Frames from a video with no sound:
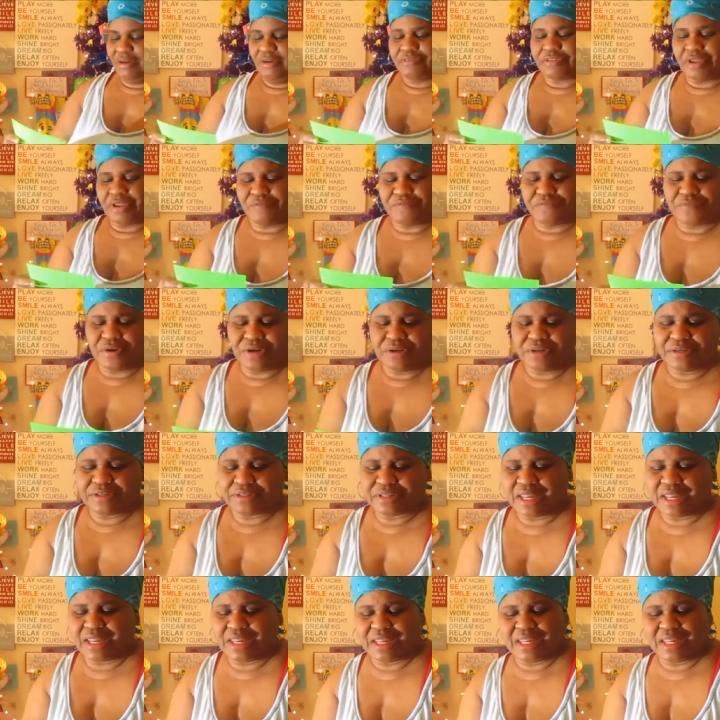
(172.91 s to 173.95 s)
the first
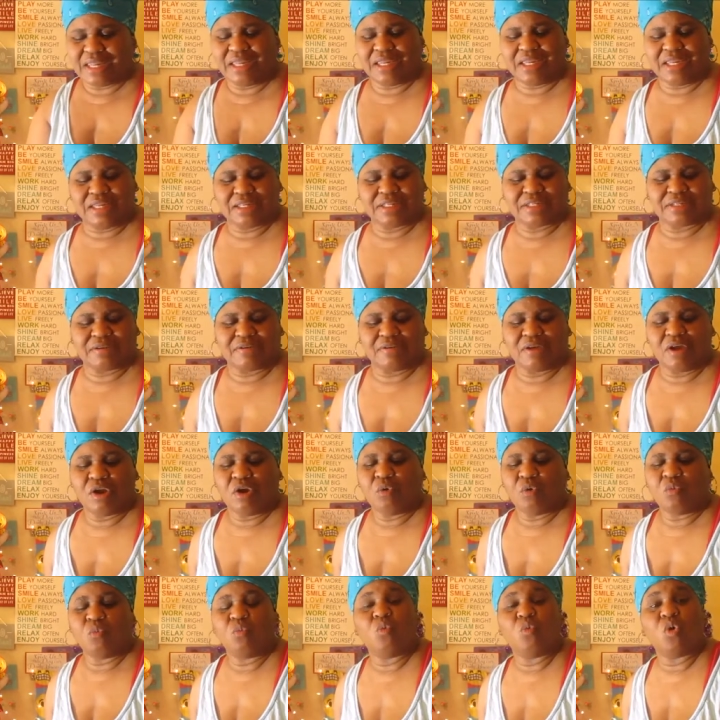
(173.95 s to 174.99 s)
thing is
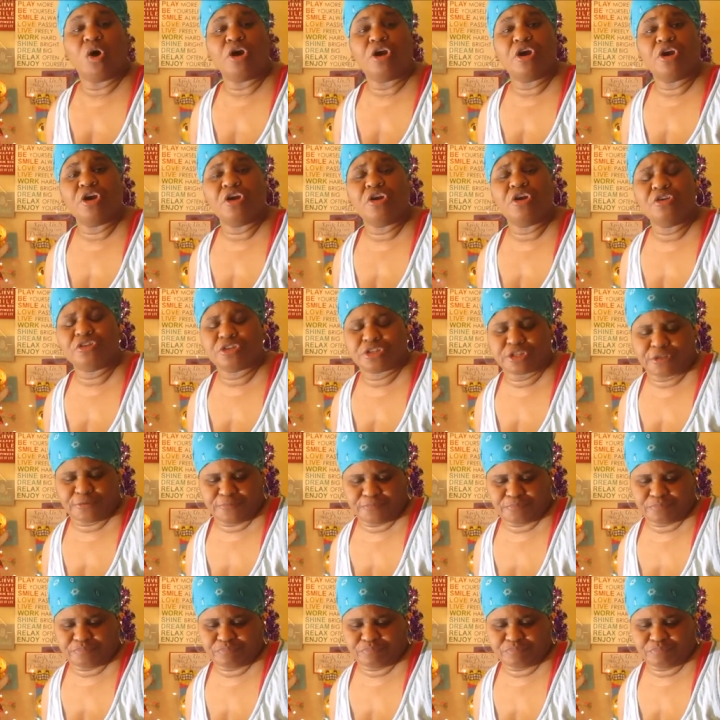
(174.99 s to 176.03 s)
words.
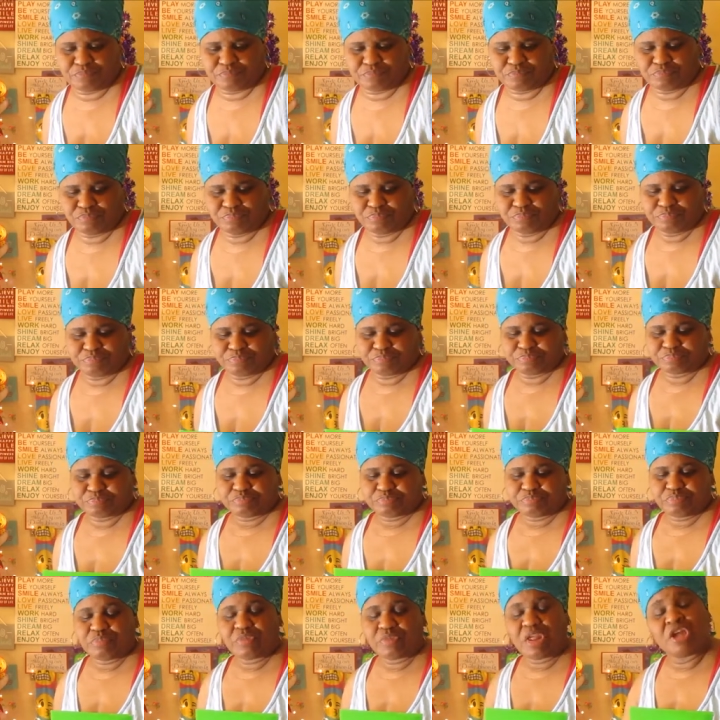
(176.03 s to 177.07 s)

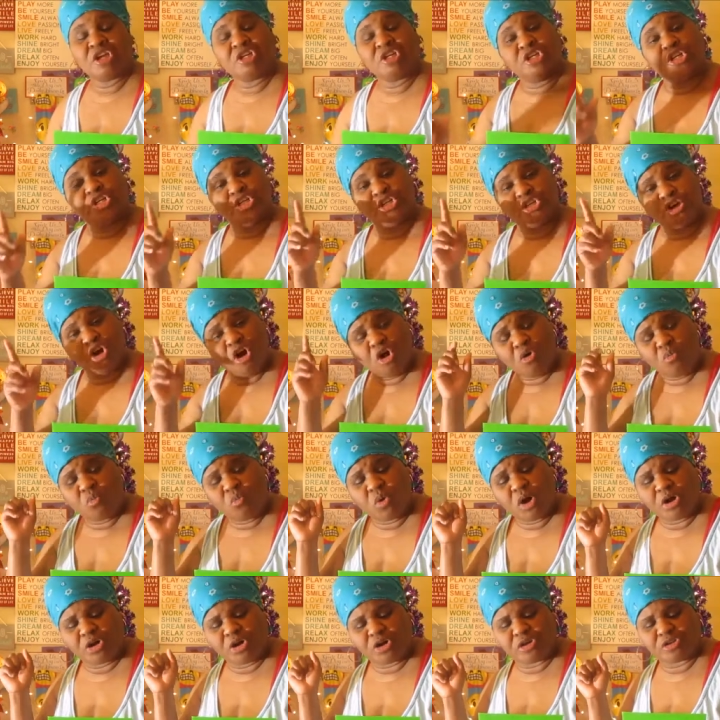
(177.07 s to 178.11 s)
Your
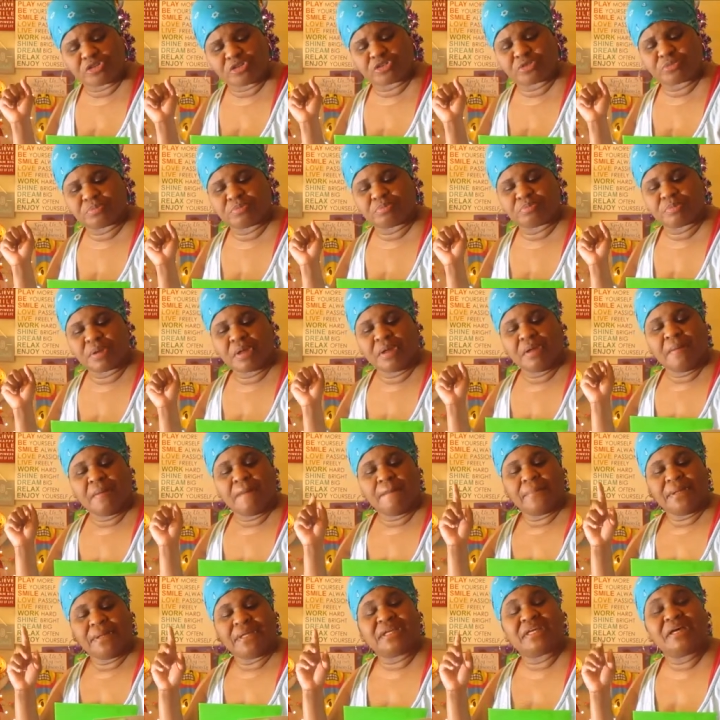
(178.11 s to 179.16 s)
words
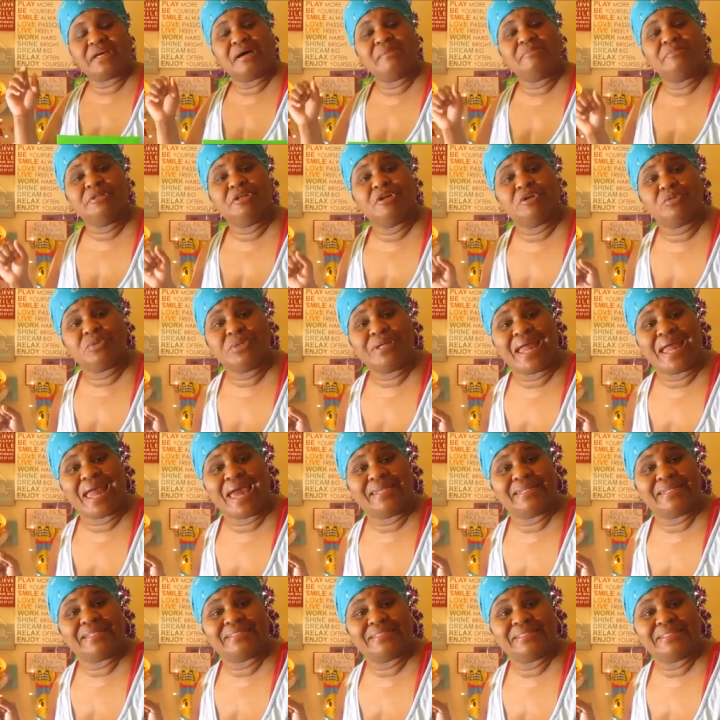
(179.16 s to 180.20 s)
become your
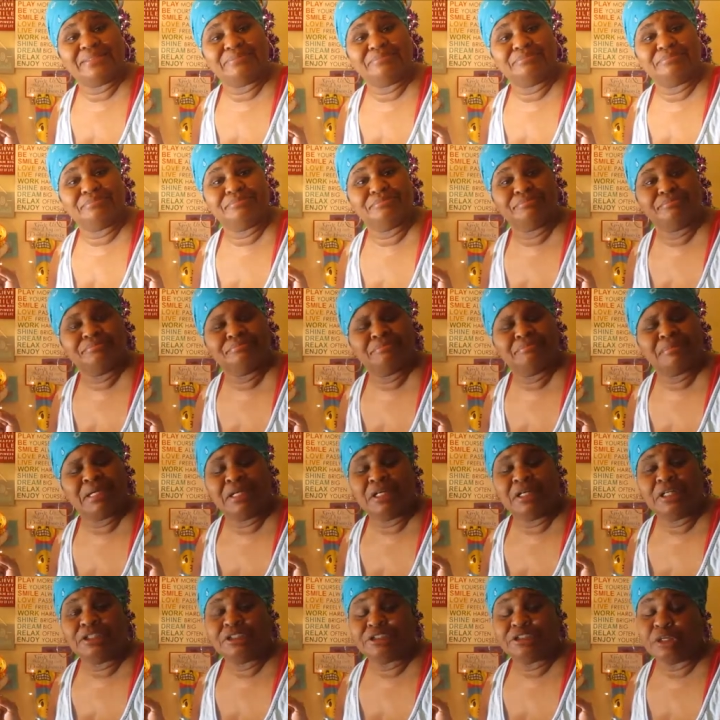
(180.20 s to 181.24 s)
reality.
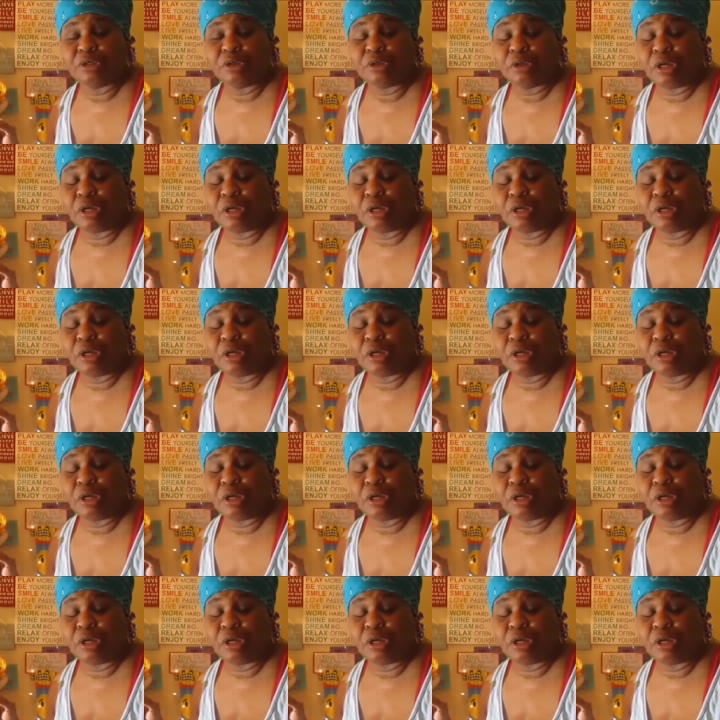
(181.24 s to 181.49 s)
So